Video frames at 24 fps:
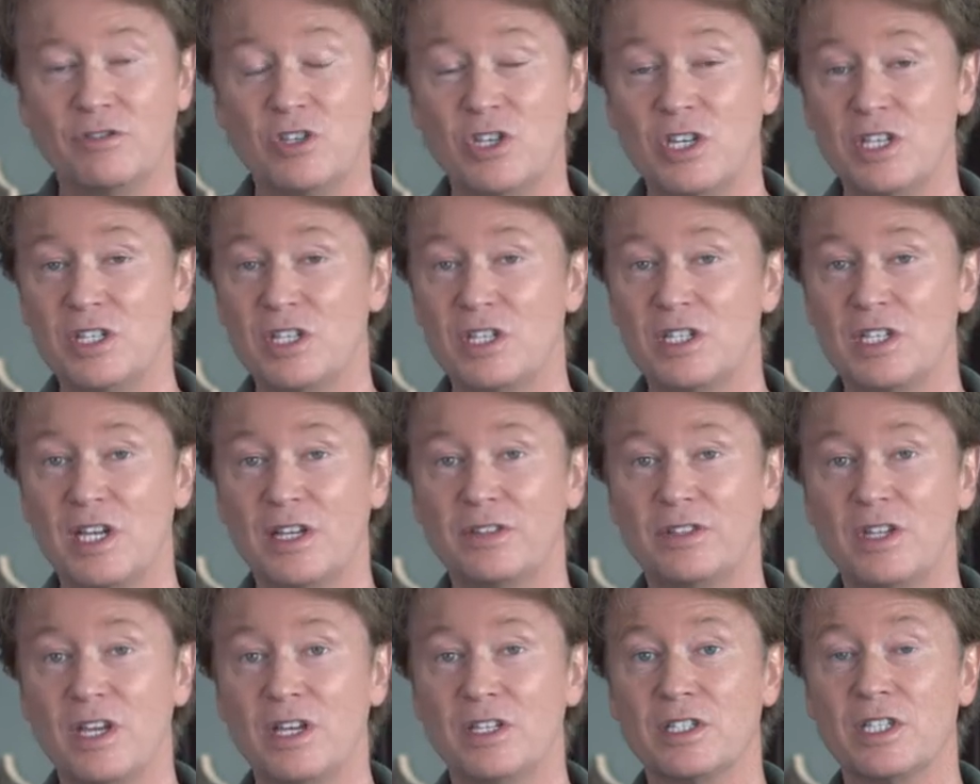Jesus
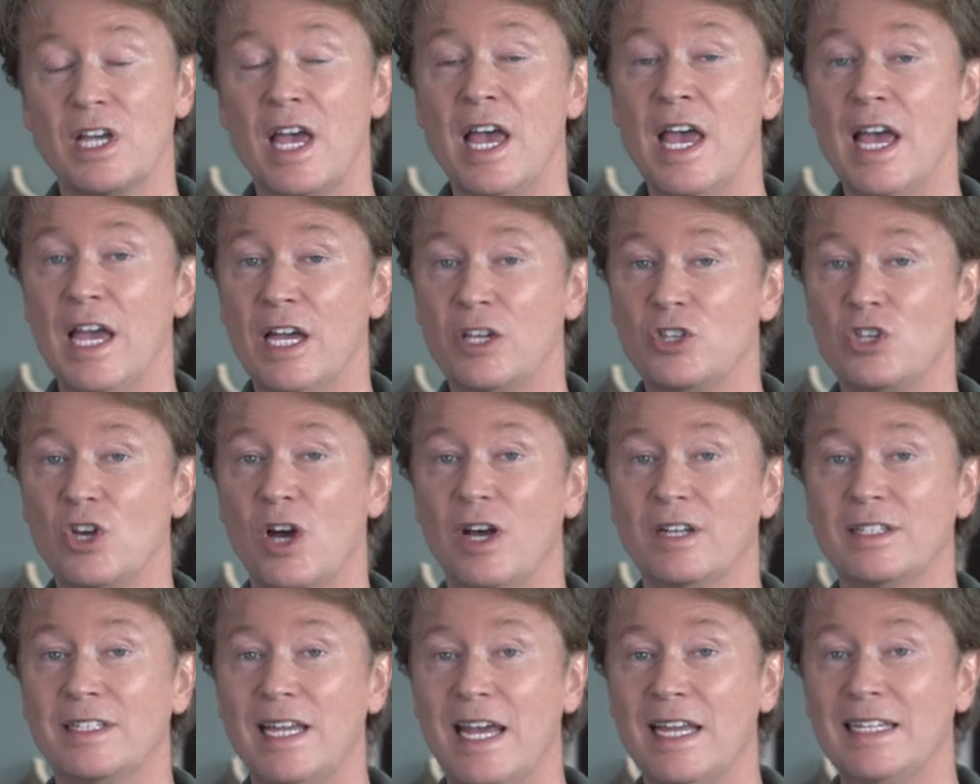said this in
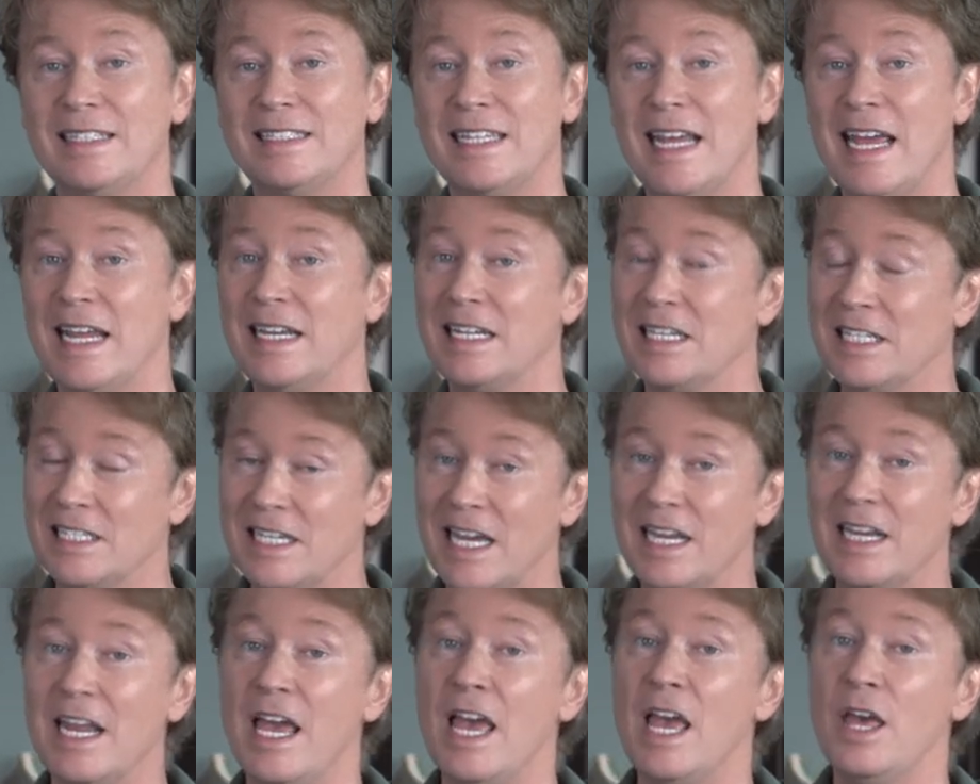John 10:10. He
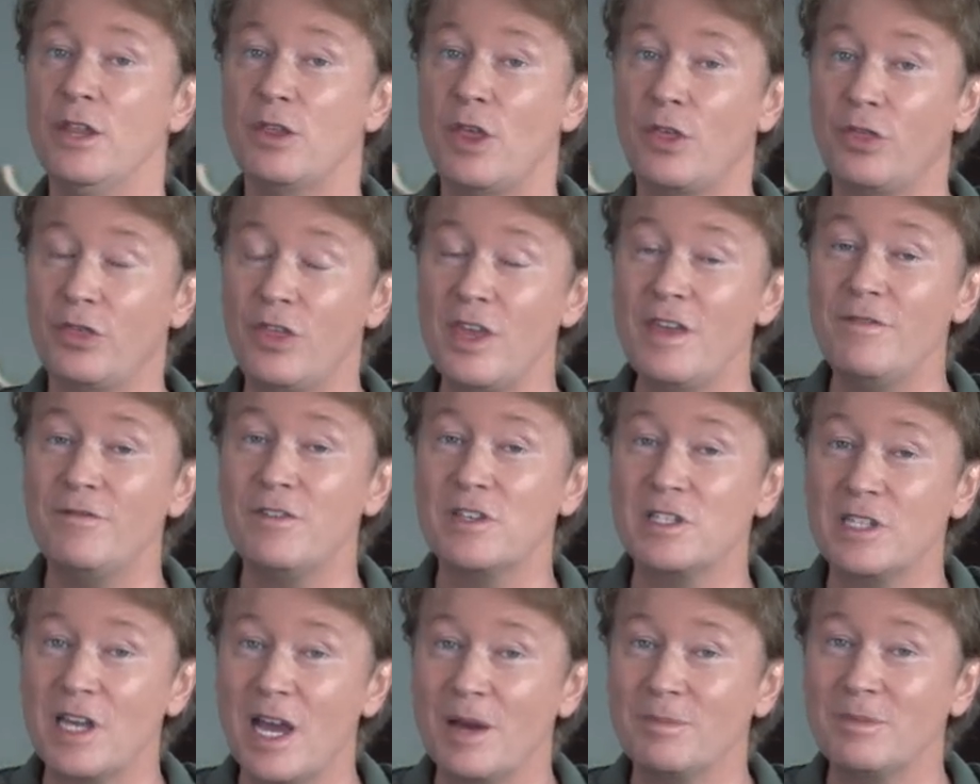said, the thief
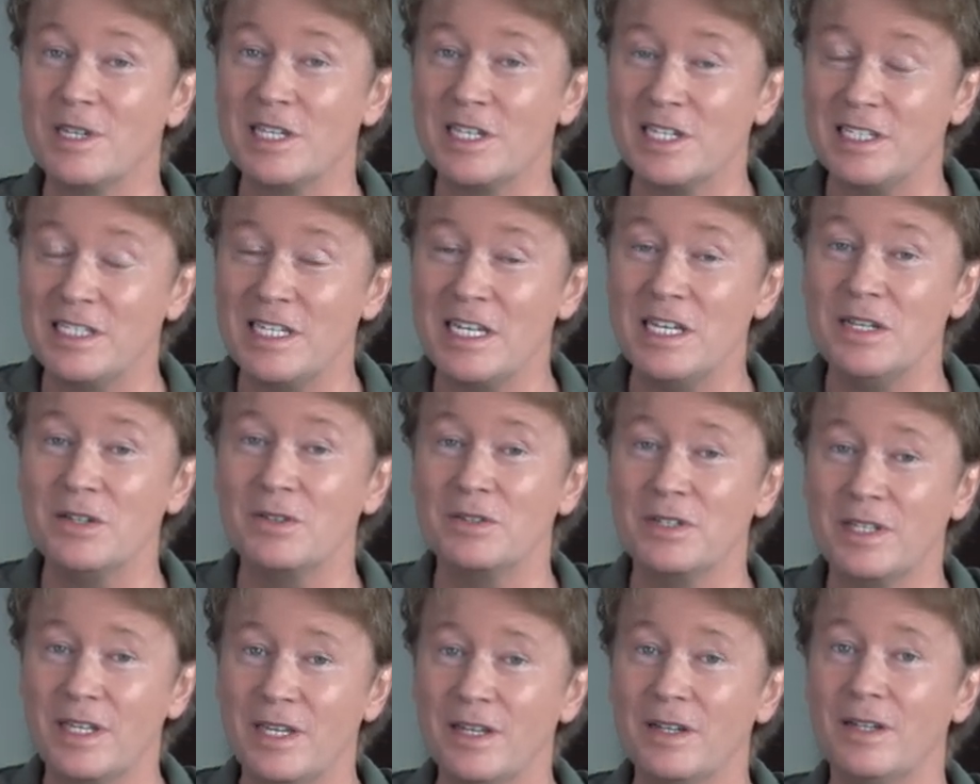has come to steal,
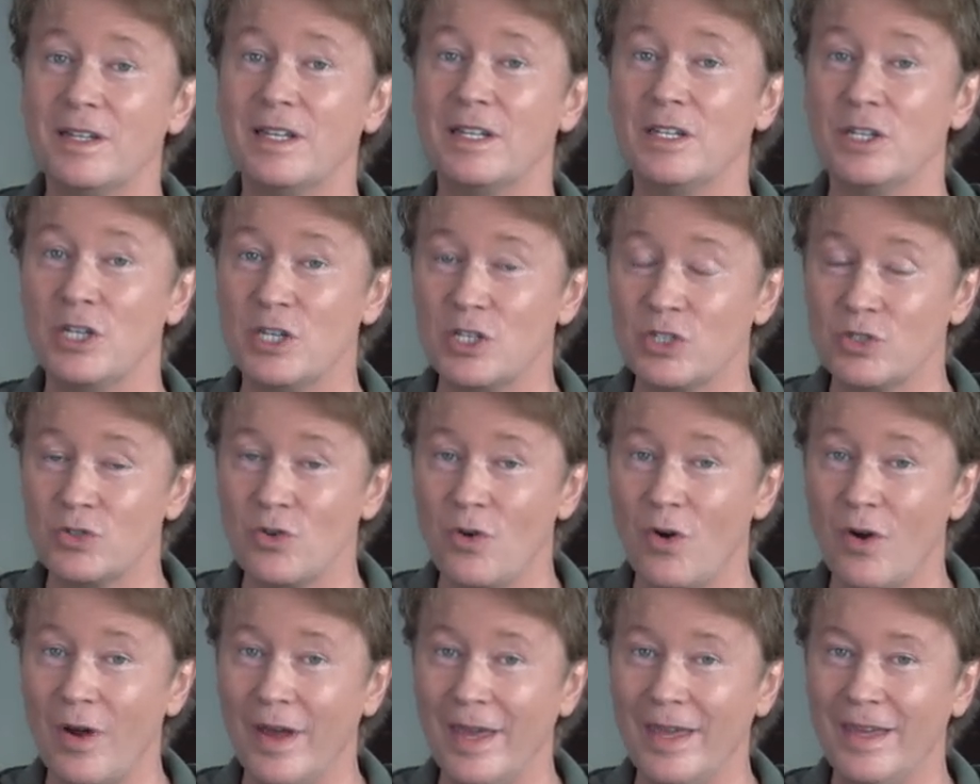kill, and
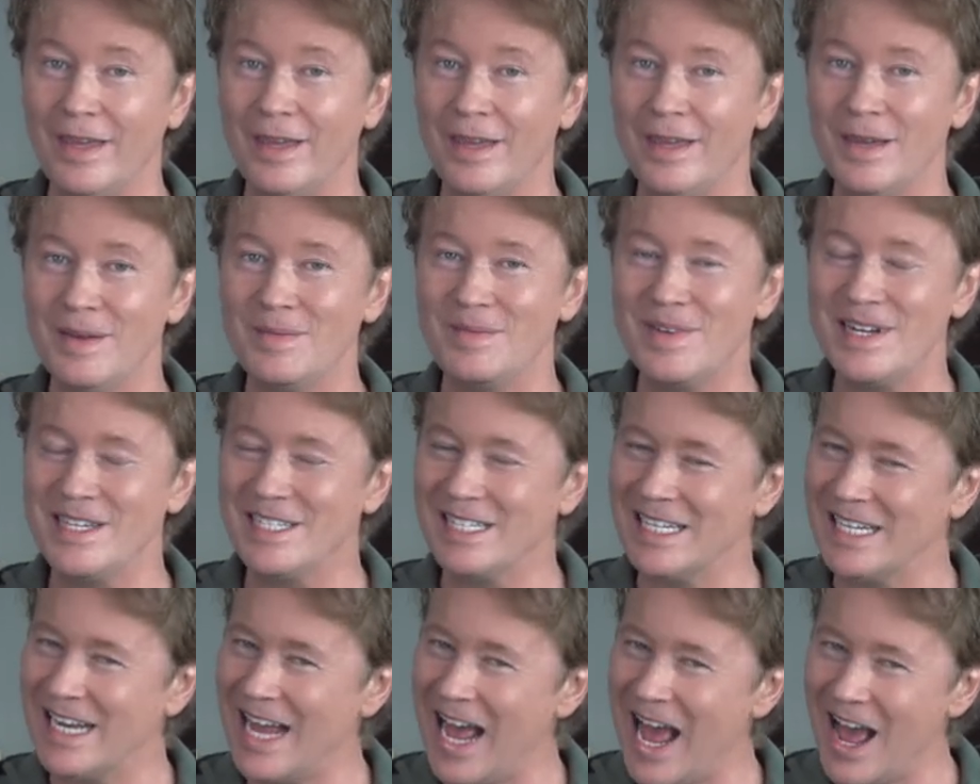destroy. But He
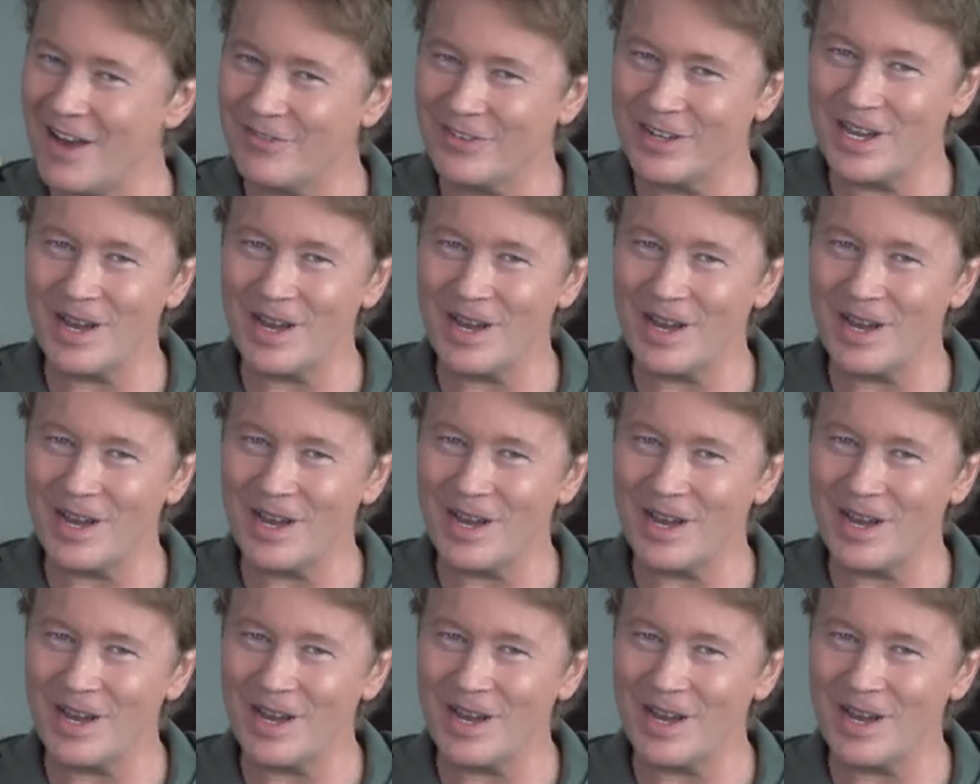said, I've